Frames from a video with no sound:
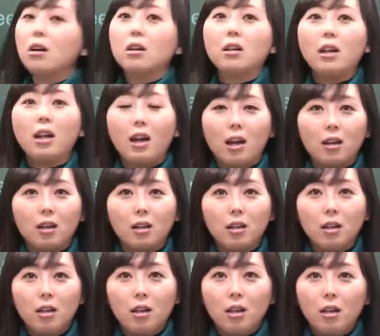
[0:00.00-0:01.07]
o'clock.
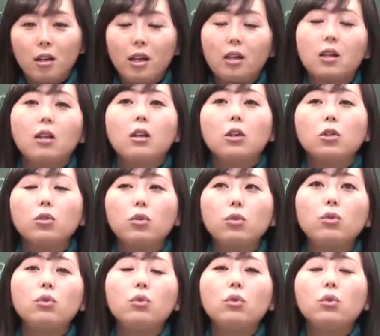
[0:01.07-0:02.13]
Like
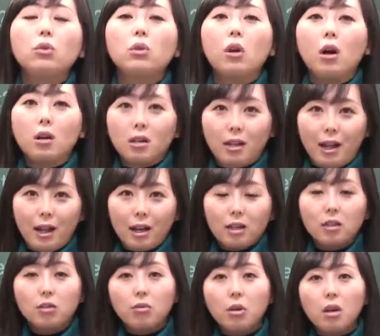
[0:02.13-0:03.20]
2
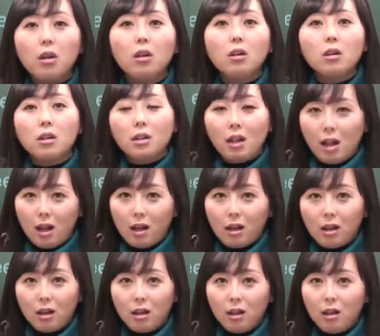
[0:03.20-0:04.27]
o'clock, 3
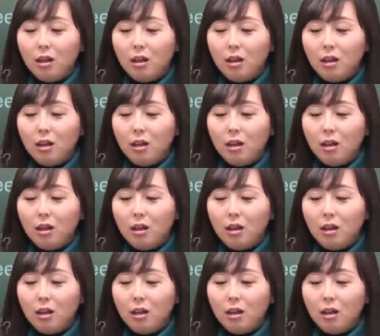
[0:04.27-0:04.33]
o'clock.